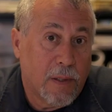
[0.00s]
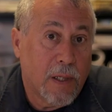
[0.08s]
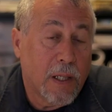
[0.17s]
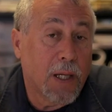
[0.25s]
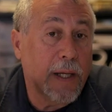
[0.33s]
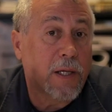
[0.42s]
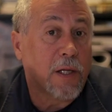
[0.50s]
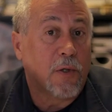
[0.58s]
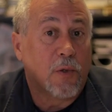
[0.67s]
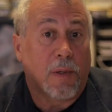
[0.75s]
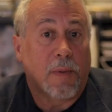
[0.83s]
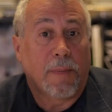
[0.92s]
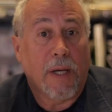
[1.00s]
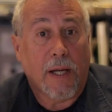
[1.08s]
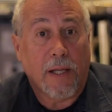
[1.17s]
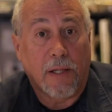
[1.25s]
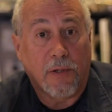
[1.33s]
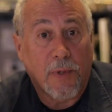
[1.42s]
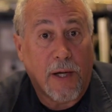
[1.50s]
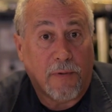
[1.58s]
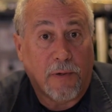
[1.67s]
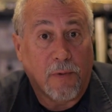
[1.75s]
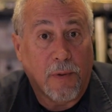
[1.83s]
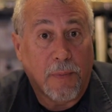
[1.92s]
I'd like you to join me back in the
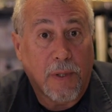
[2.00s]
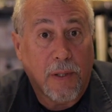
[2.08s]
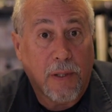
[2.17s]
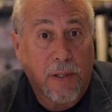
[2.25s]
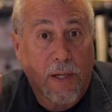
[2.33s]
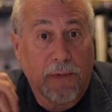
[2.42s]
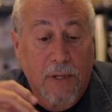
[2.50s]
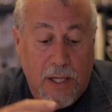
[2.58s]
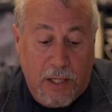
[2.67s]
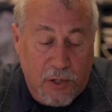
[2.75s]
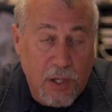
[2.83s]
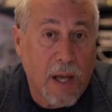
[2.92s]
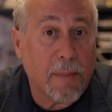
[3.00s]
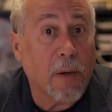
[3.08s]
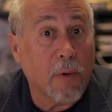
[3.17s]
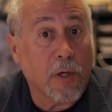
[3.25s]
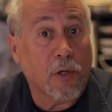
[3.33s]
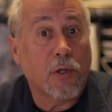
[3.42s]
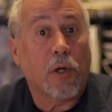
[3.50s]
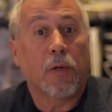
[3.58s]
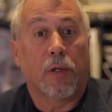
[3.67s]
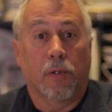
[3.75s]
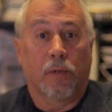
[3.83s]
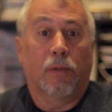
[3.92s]
drafting room because I've got a job I want to show
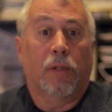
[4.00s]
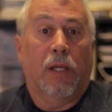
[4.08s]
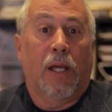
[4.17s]
you,